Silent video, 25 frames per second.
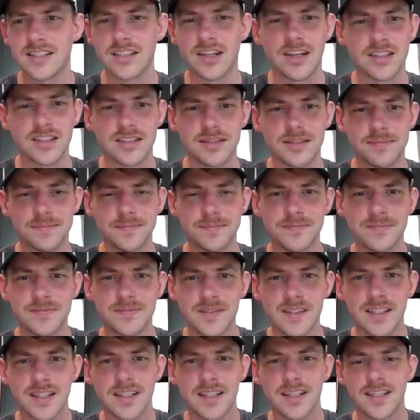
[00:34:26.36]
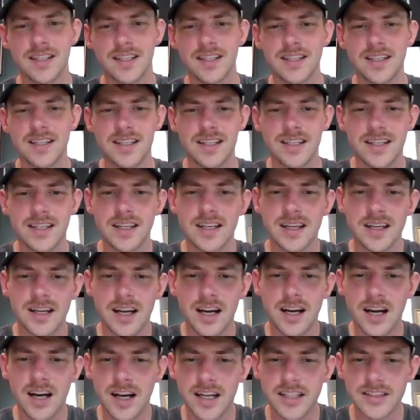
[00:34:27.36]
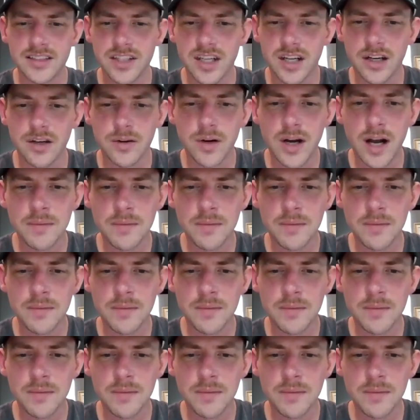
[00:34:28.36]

That's awesome. All right, Joe.